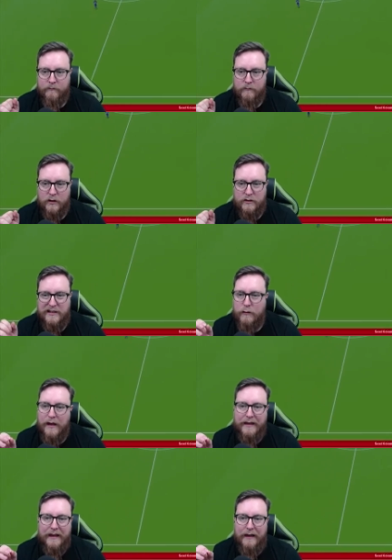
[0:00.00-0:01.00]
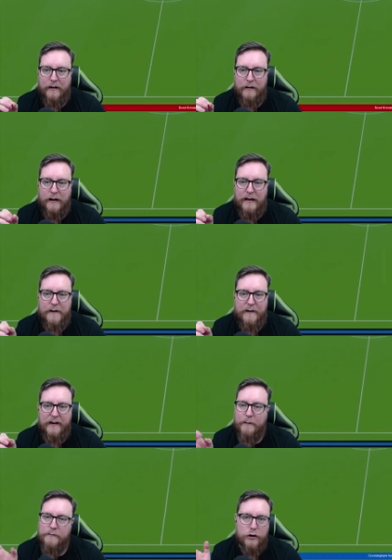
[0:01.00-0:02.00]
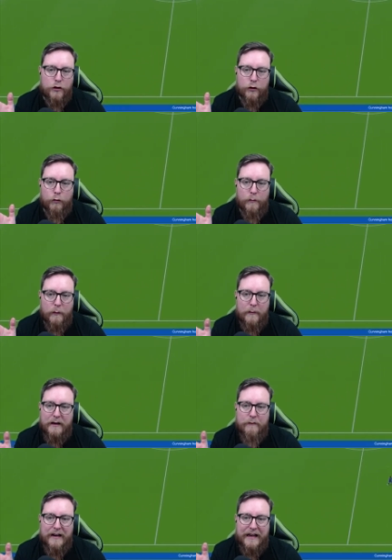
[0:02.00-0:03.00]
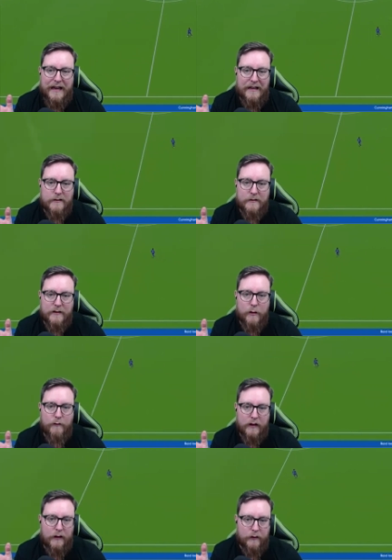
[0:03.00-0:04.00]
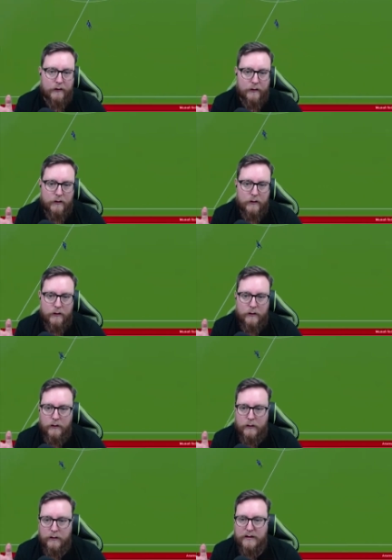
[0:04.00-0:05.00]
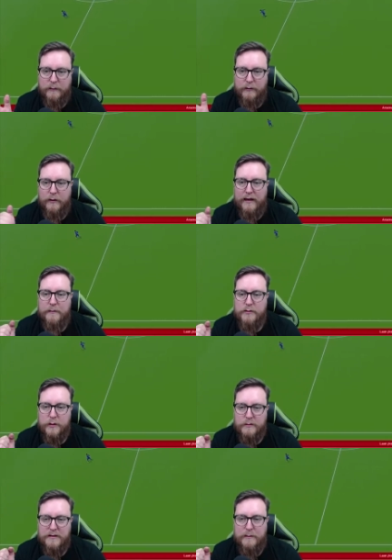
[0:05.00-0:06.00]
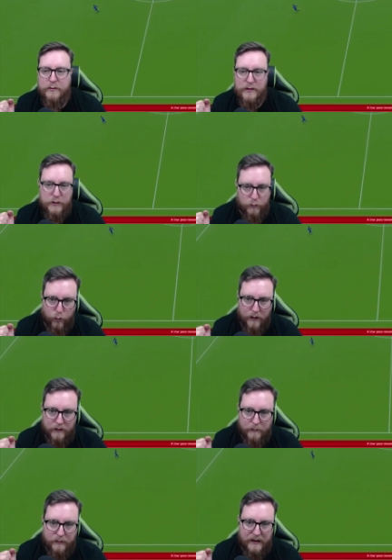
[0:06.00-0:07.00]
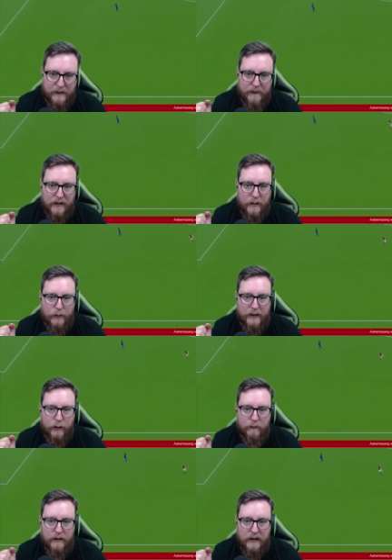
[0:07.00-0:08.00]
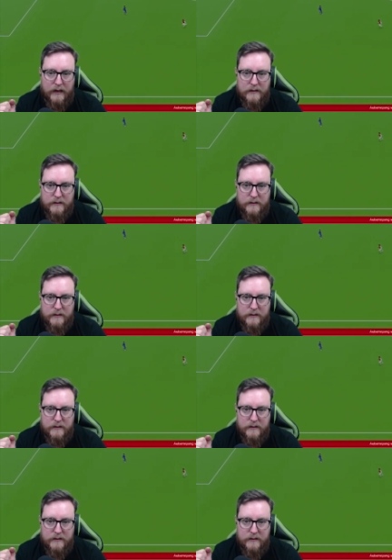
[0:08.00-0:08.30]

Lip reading: Because I don't like it. Like, the FA Cup is good and all, but when we get relegated, it's no fucking good. It's like we're doing an Ipswich. Was it Ipswich who won the bloody FA Cup when they got relegated?